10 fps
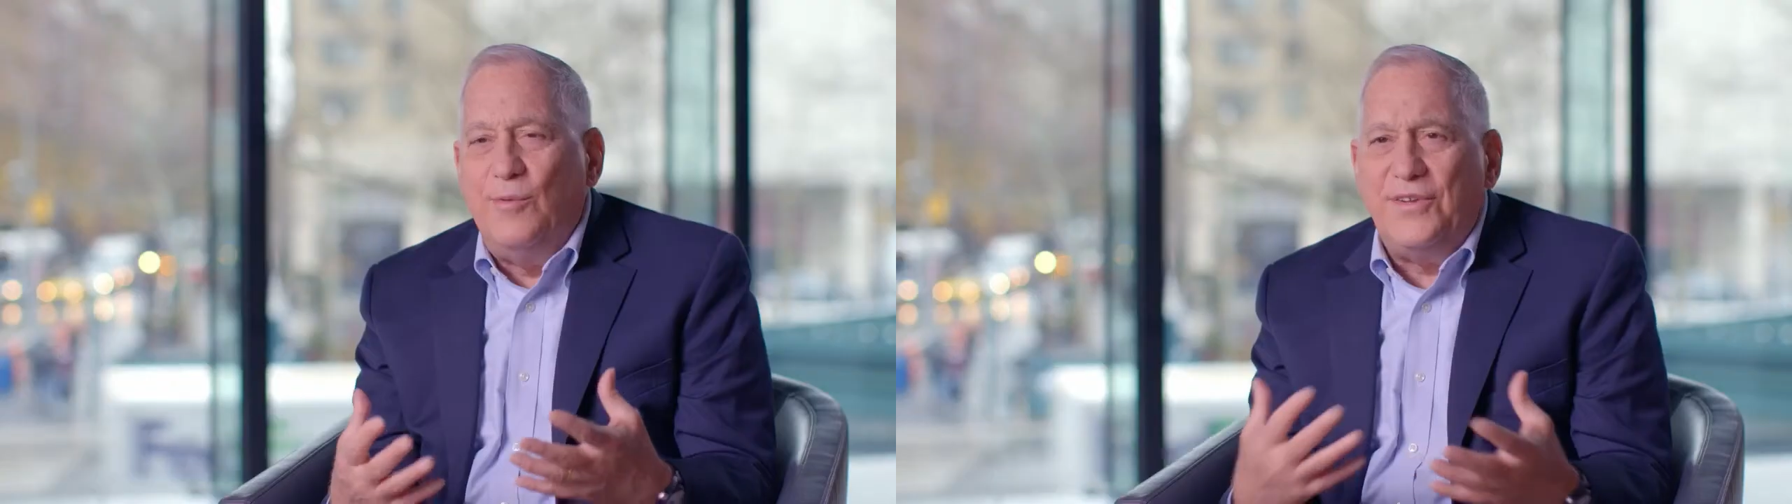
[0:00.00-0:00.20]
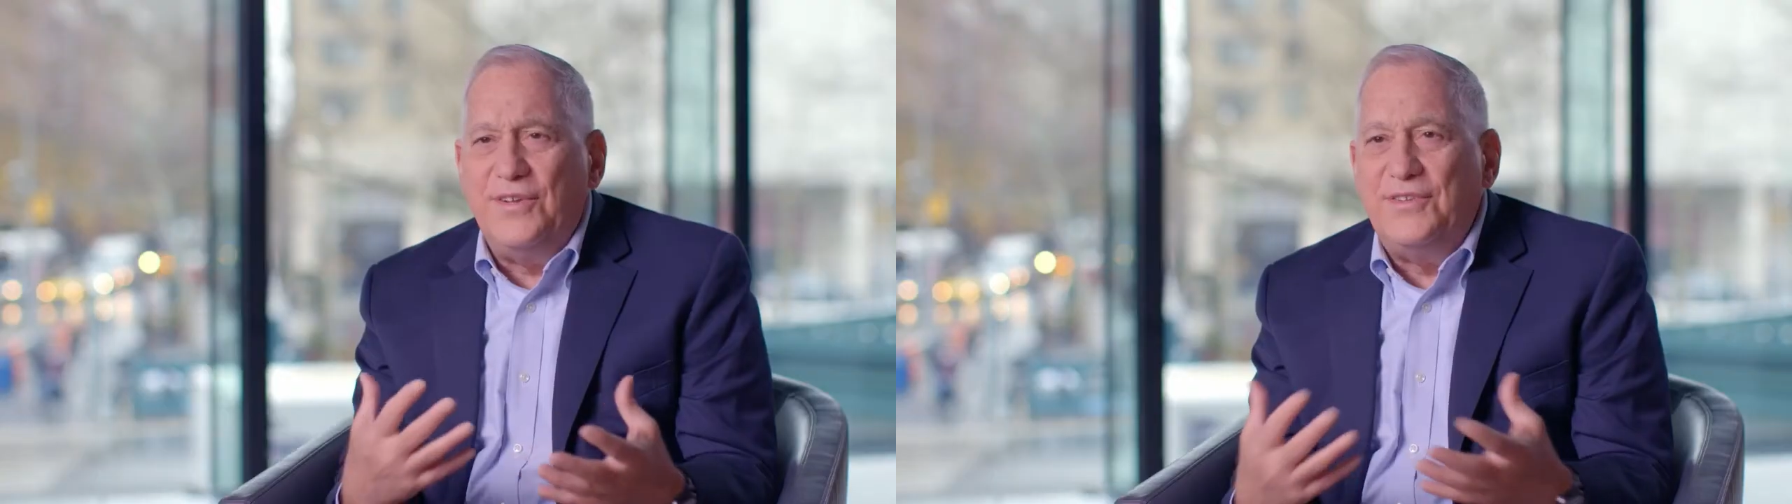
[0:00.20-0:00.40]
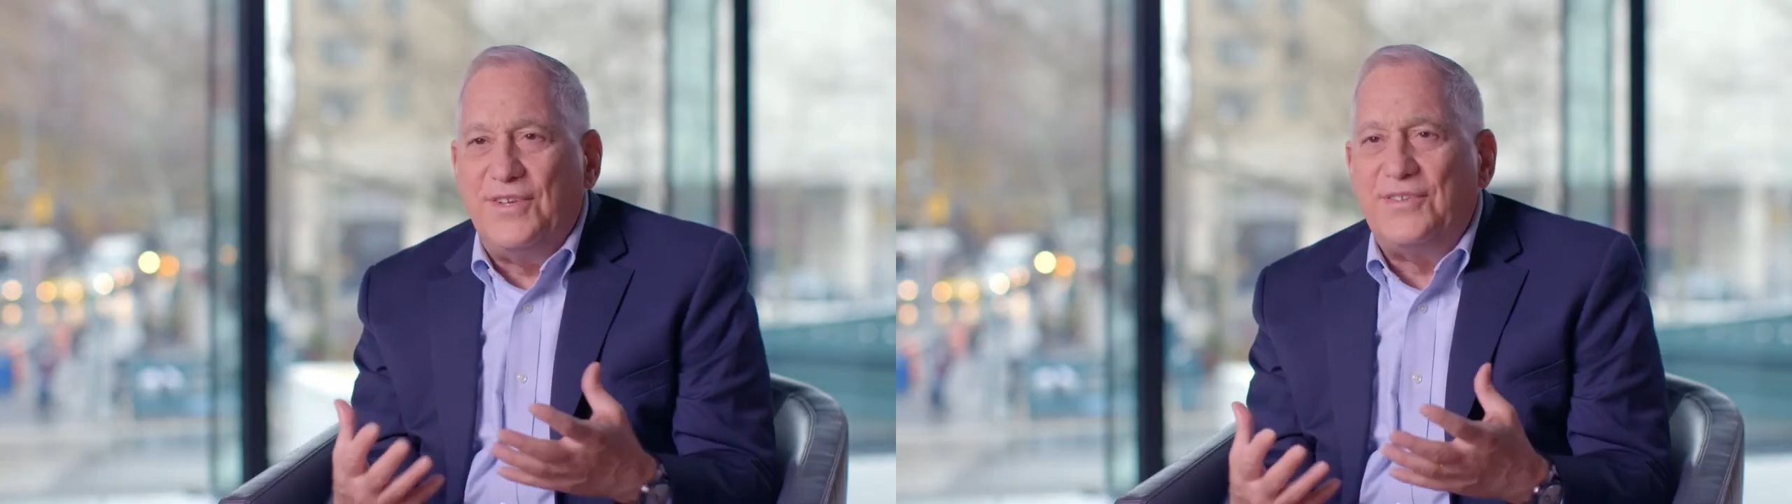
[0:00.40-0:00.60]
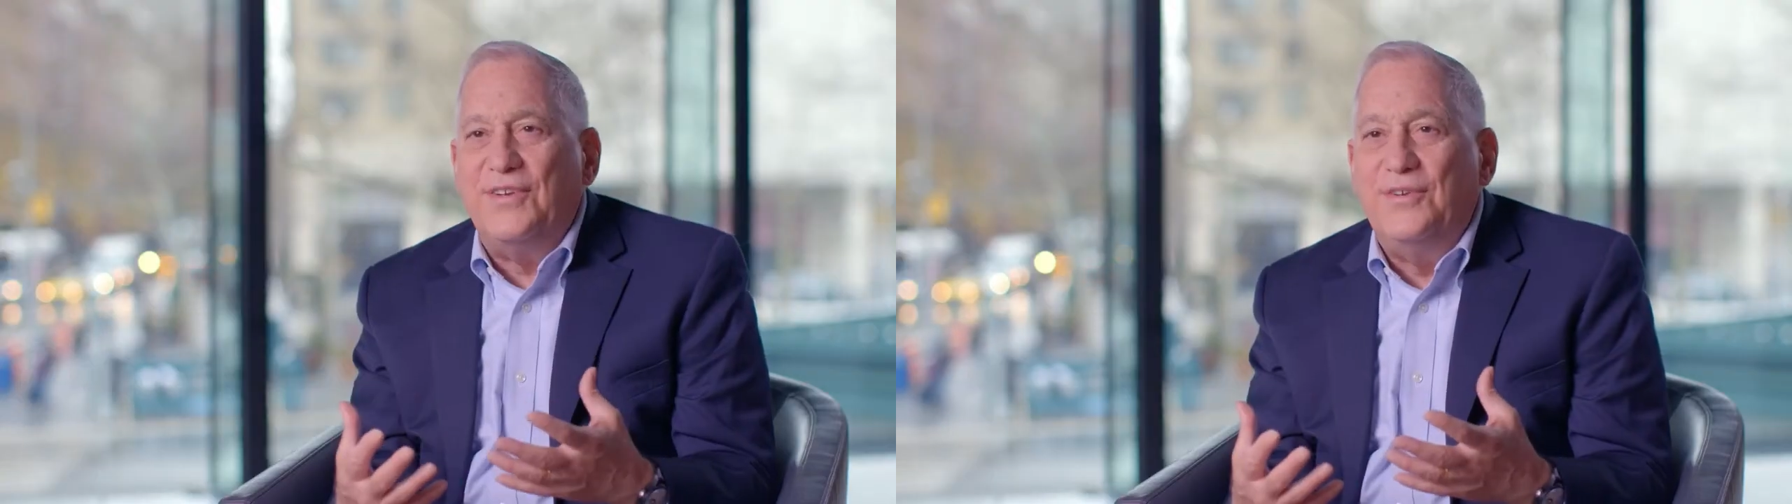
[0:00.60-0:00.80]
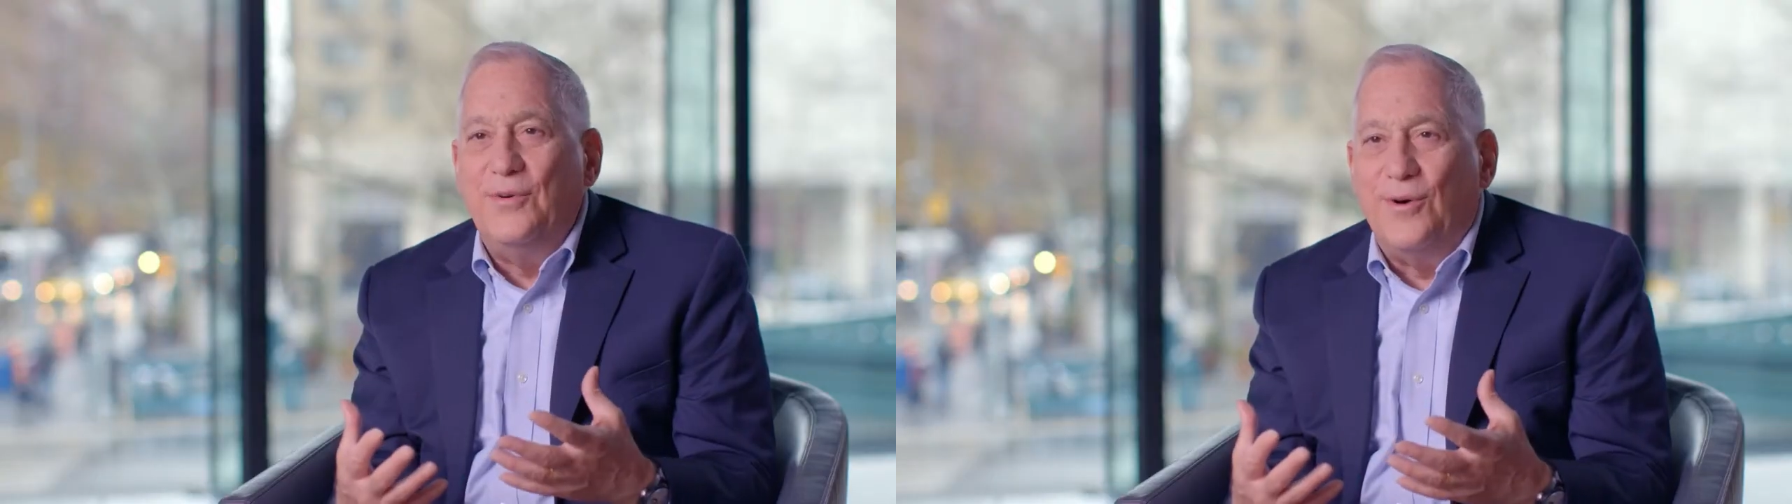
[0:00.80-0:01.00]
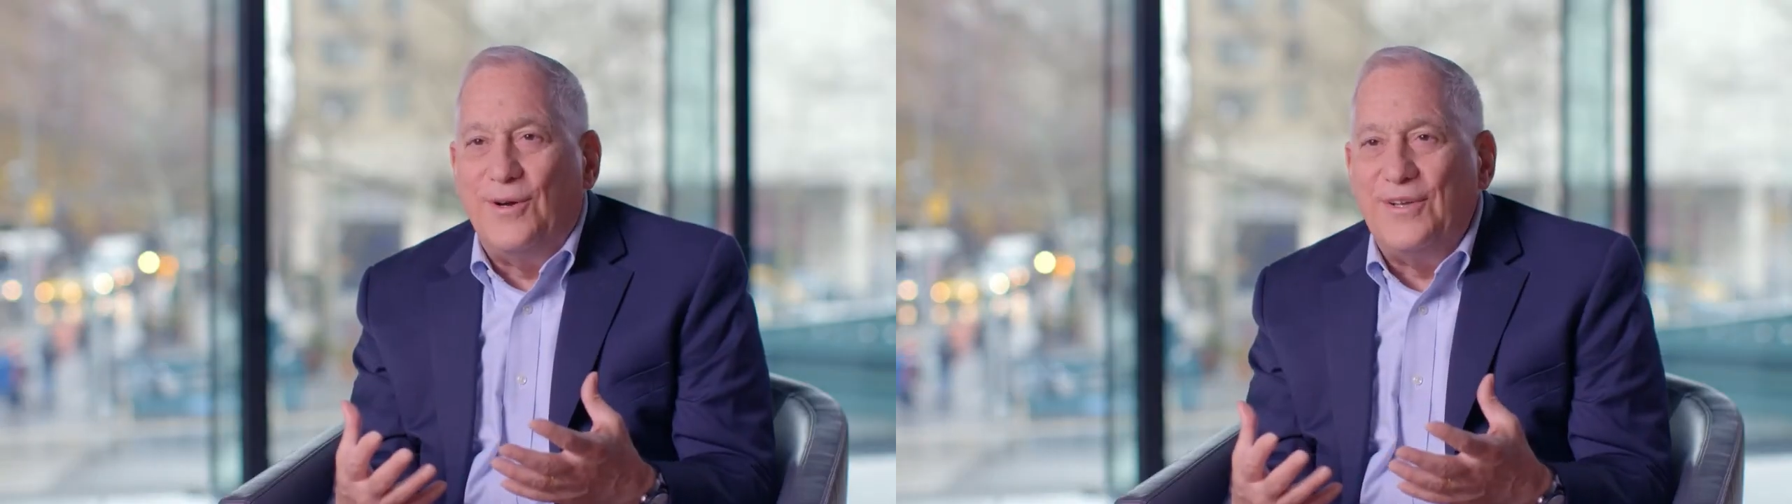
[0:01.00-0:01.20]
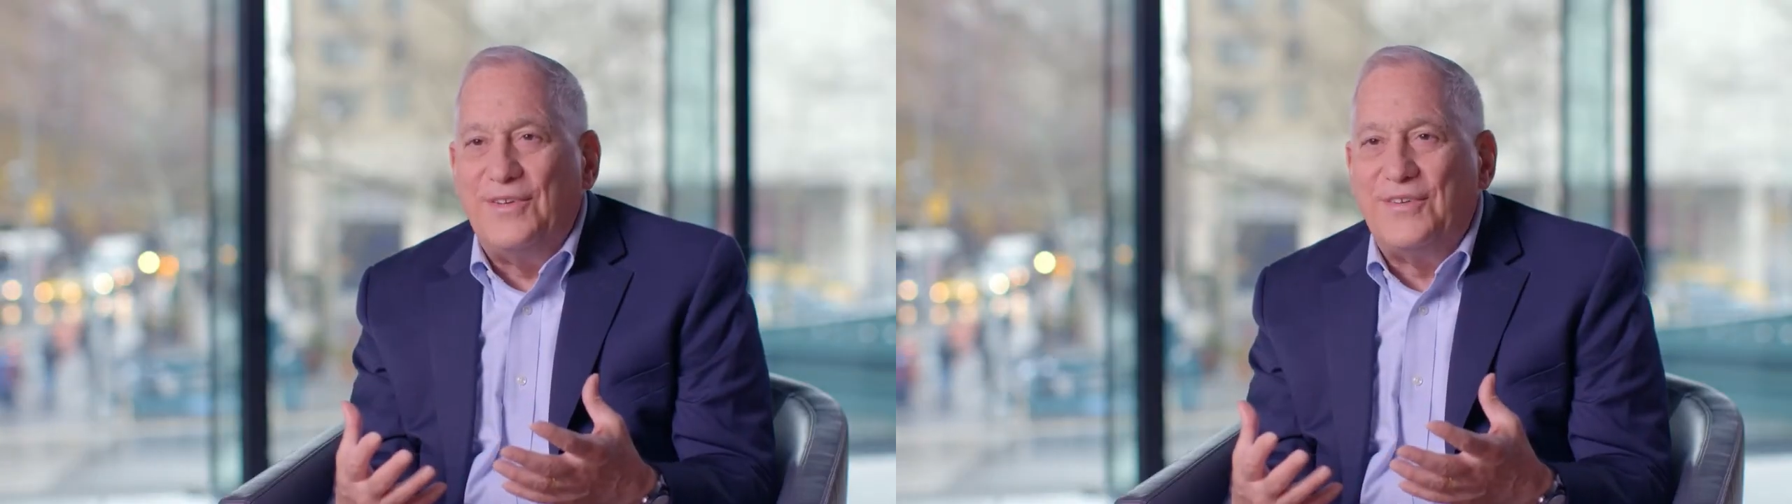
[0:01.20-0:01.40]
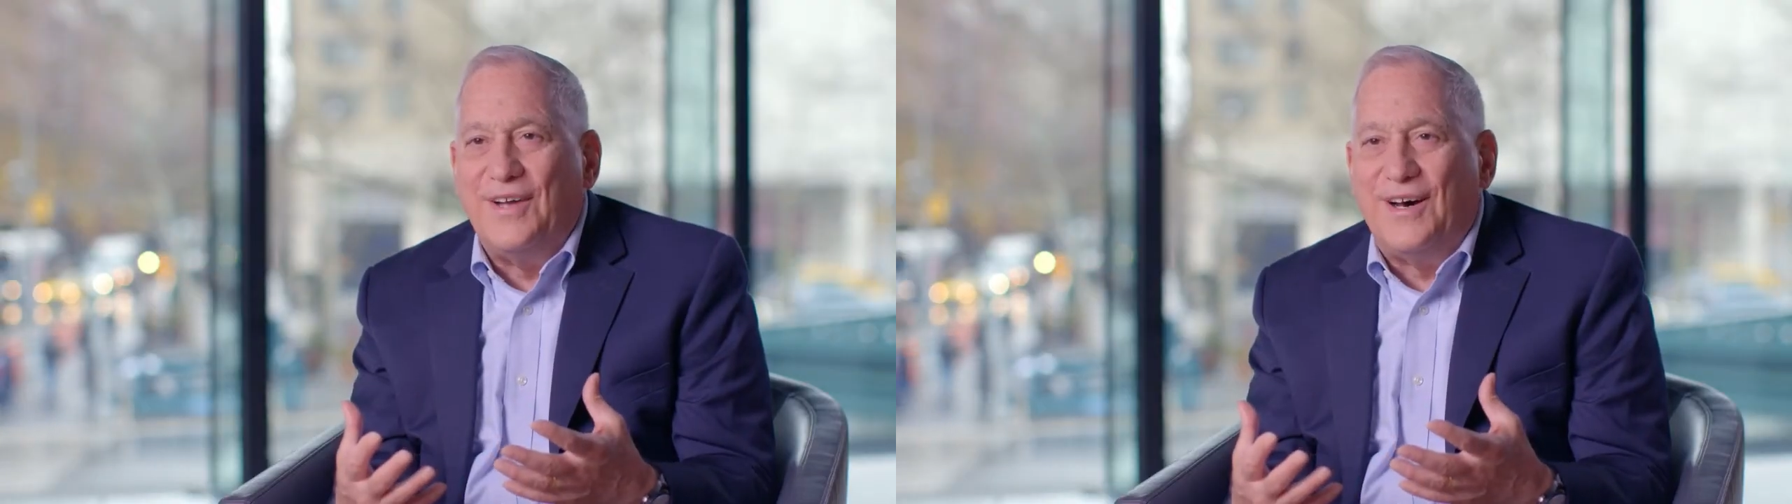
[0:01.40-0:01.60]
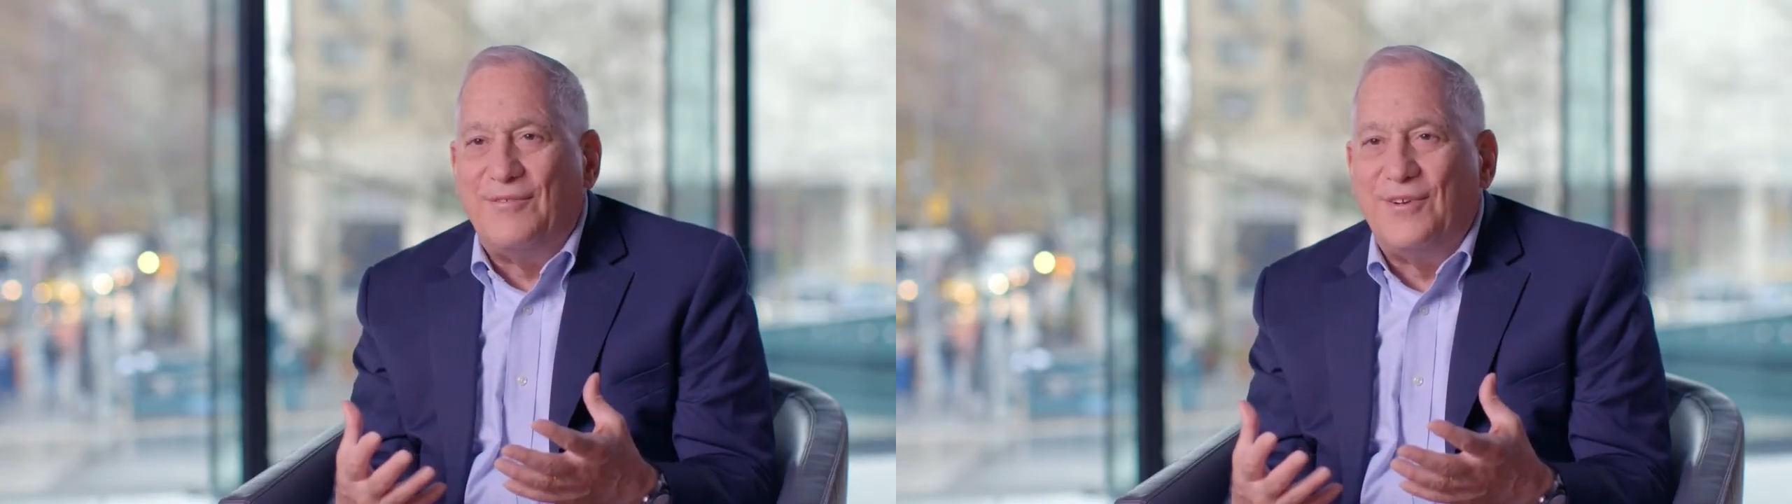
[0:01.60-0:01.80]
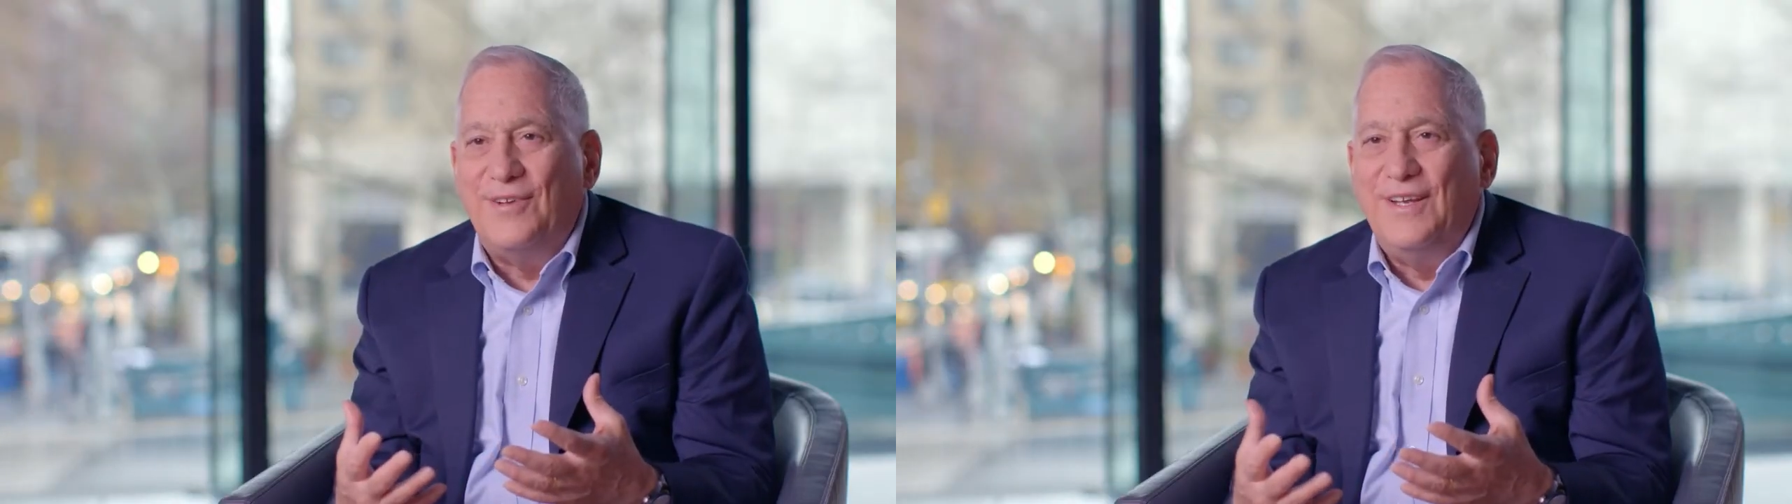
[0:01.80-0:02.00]
it wasn't just a New Orleans
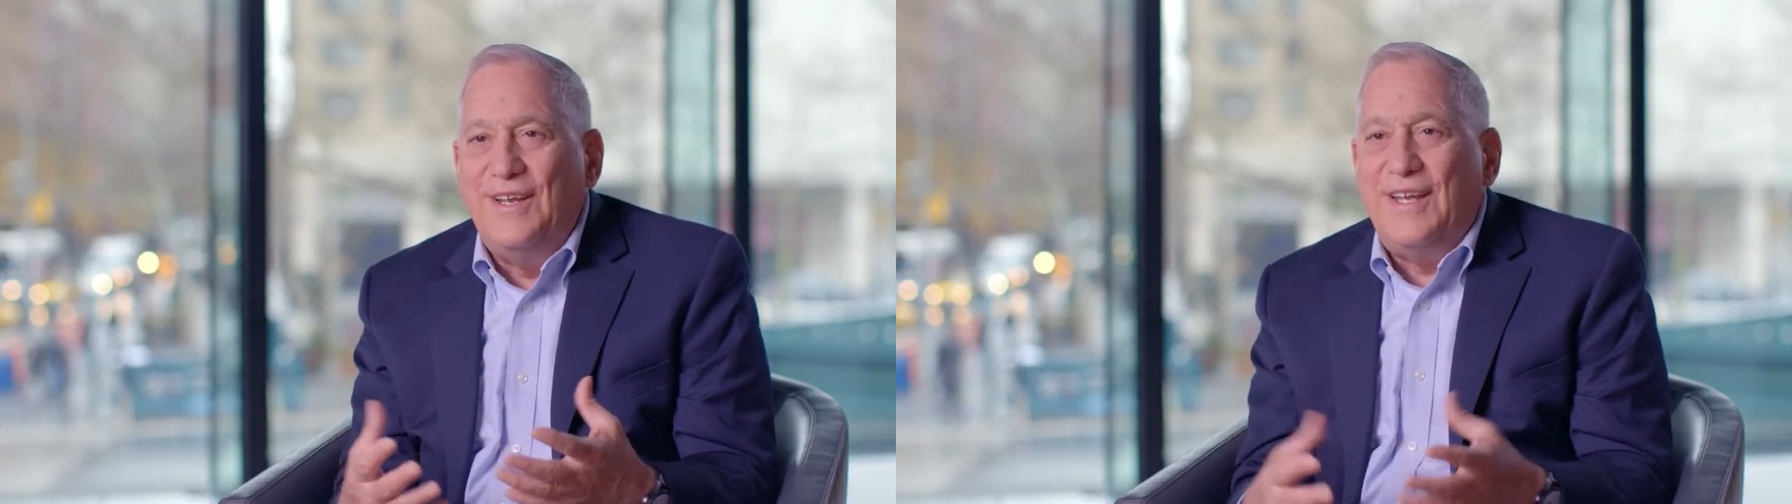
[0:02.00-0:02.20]
novel,